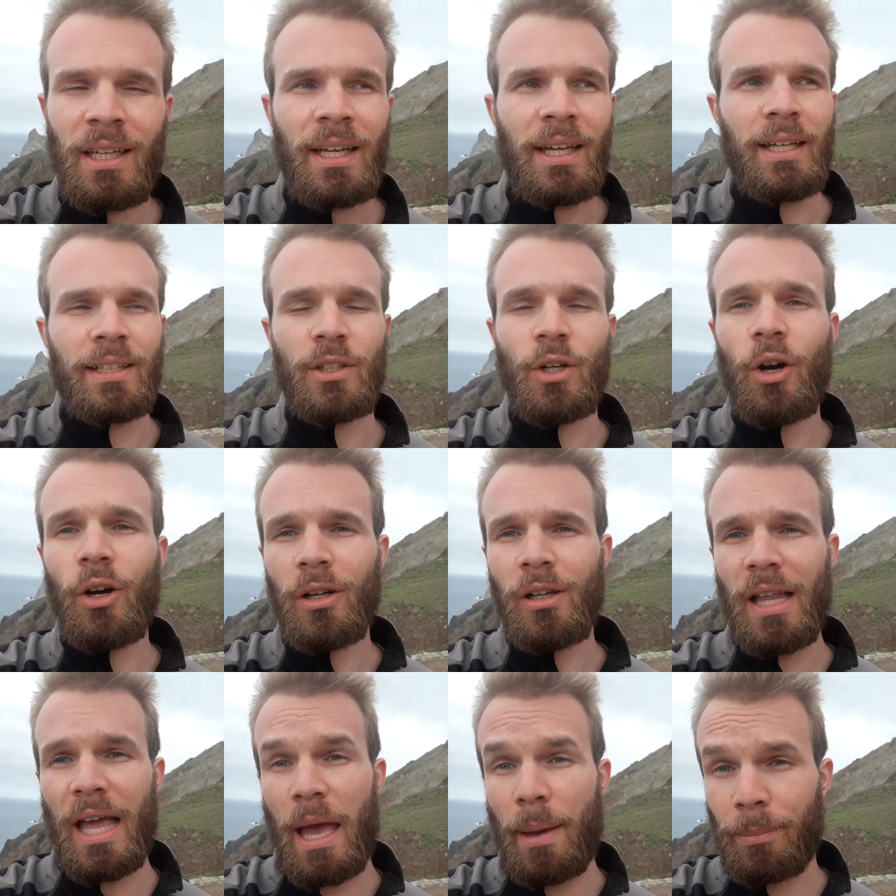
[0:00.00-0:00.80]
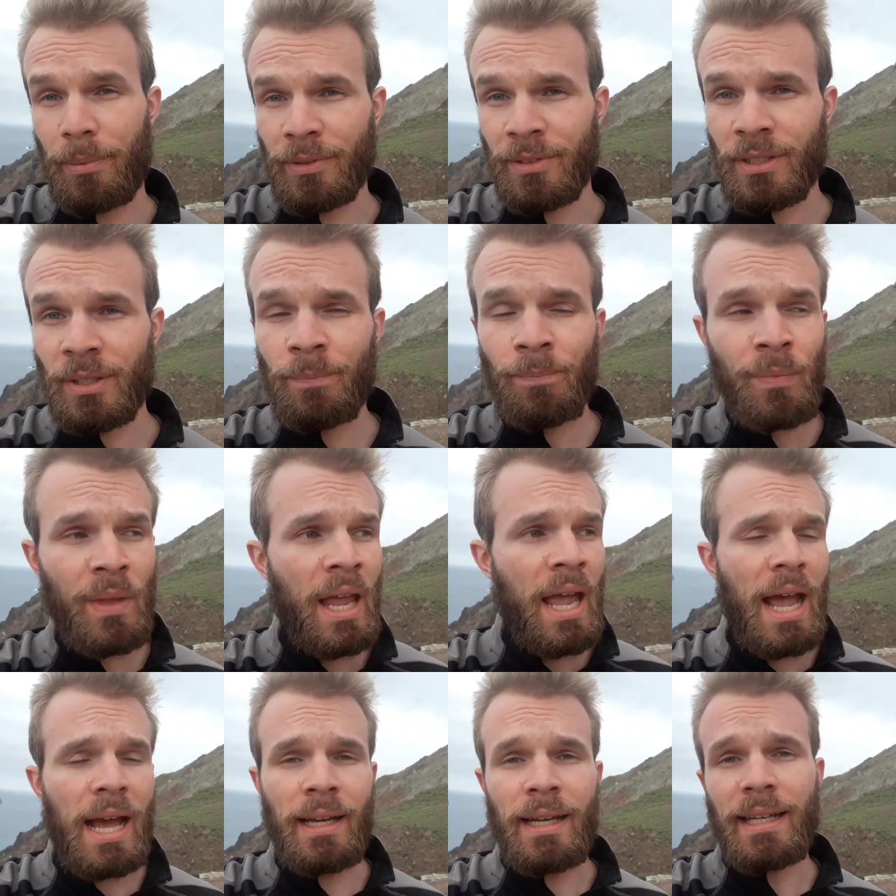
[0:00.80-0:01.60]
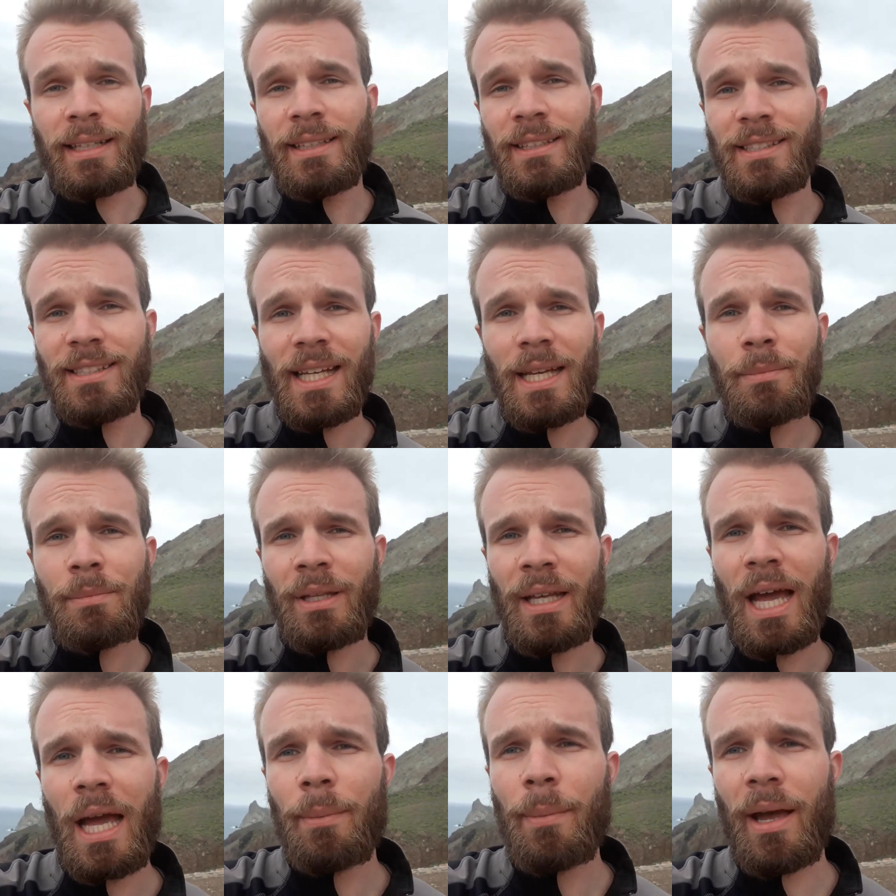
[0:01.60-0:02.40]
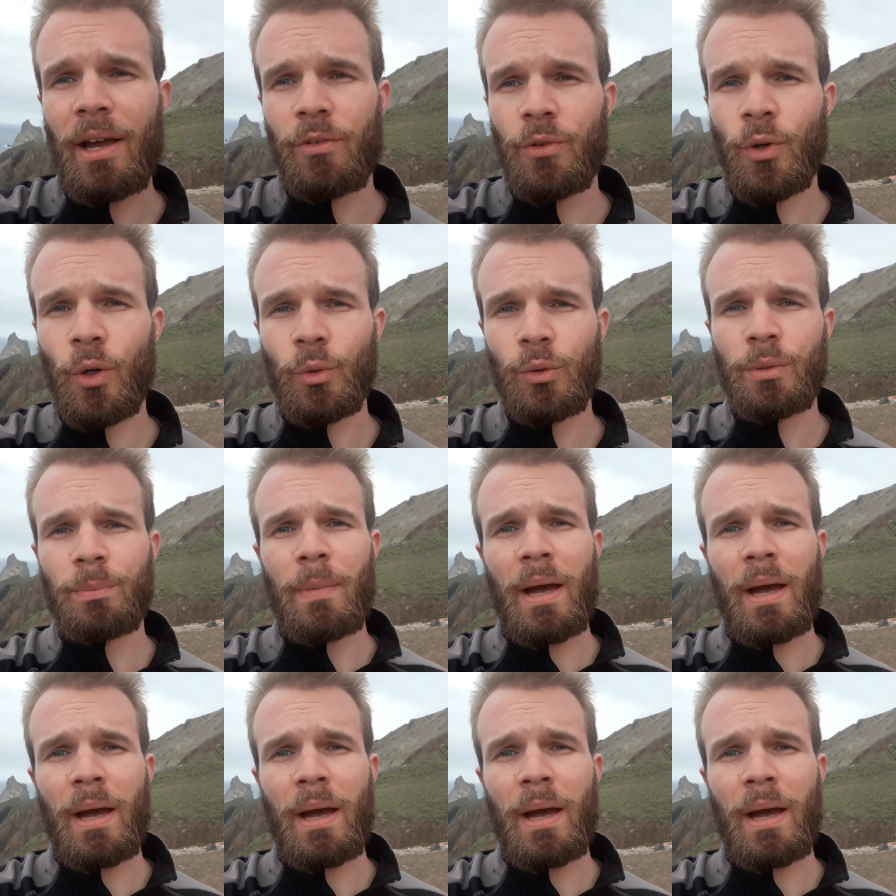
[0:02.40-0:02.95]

It all happened. And at the same time I wrote